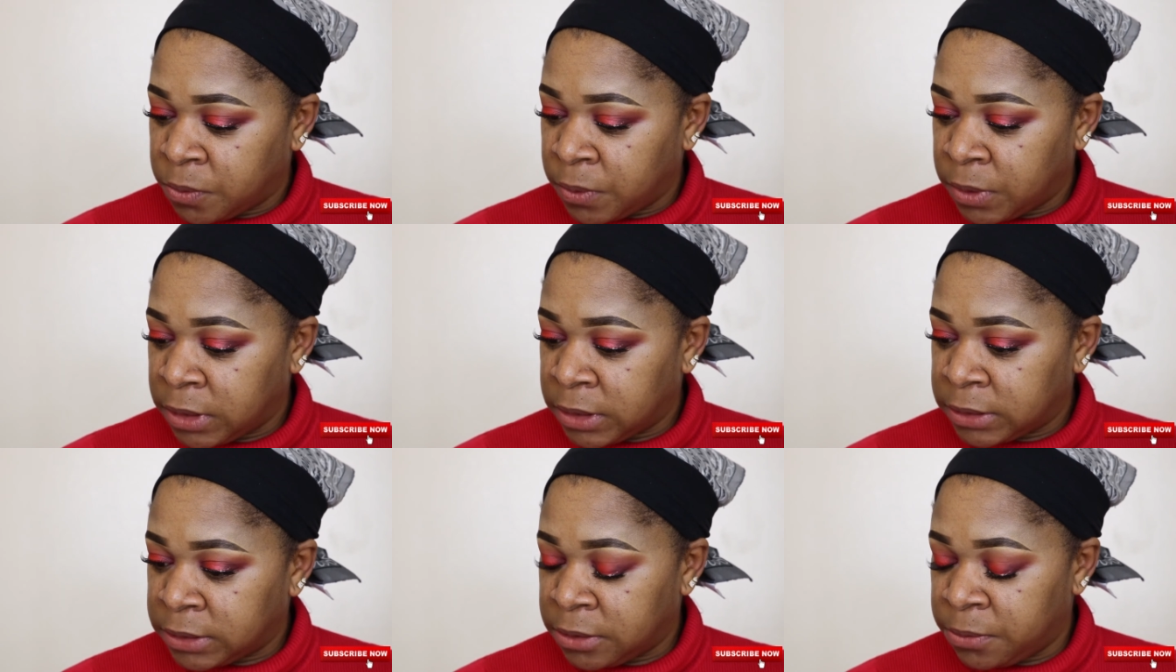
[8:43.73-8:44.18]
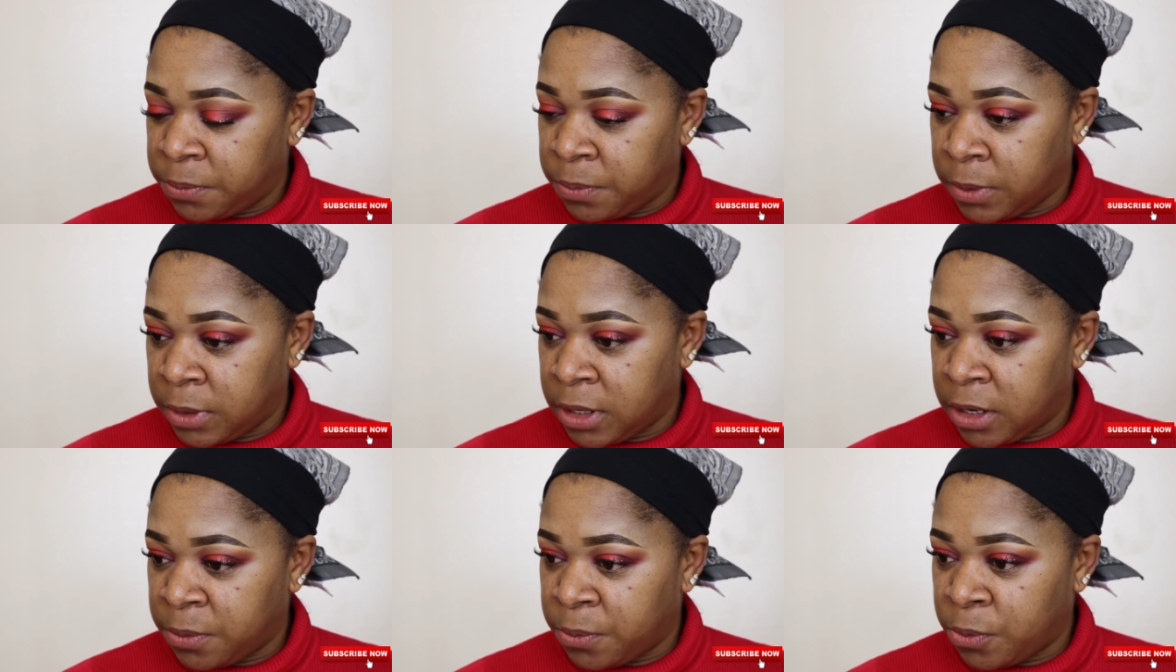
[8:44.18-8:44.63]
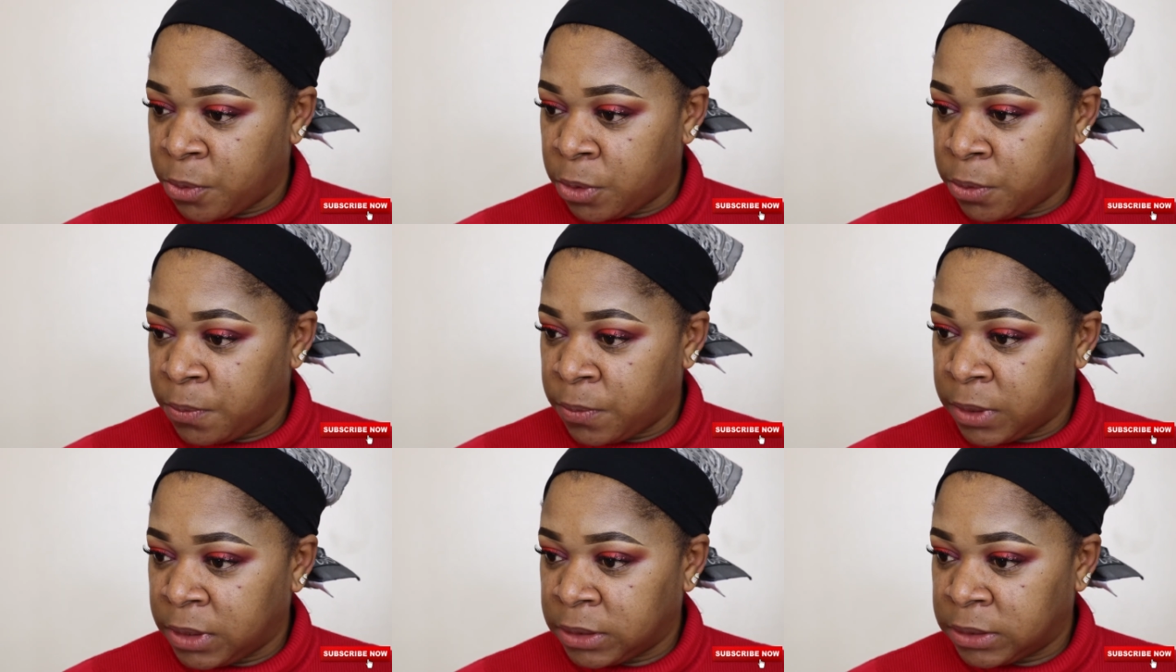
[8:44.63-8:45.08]
When you say breathable,
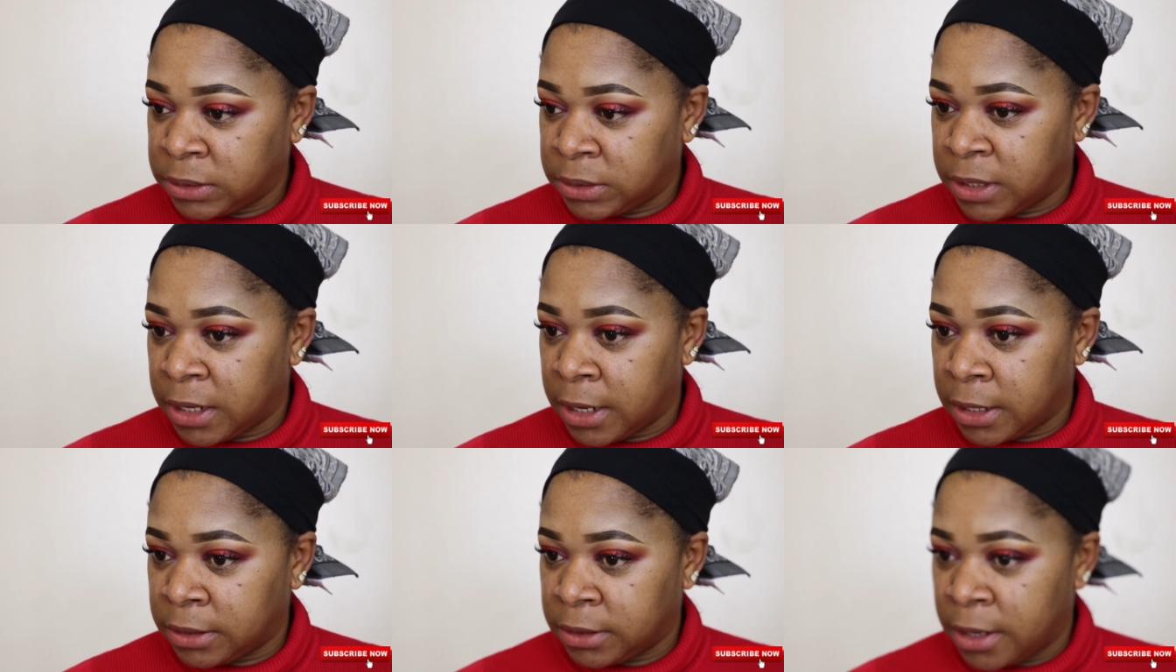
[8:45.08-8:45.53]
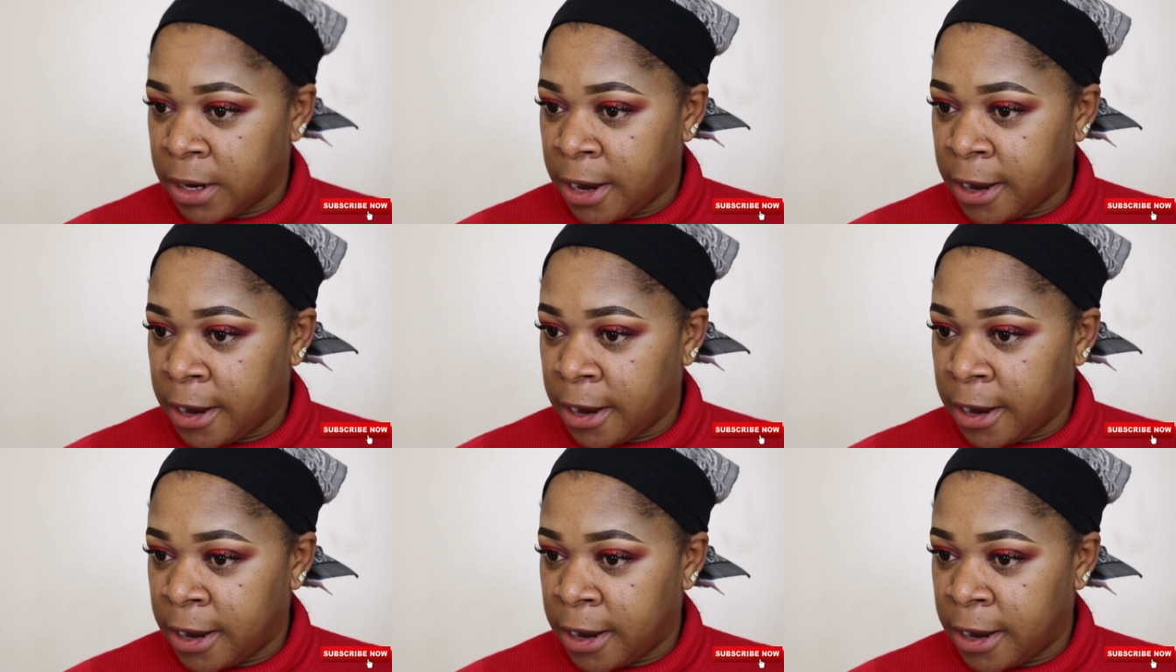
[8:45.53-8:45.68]
it means that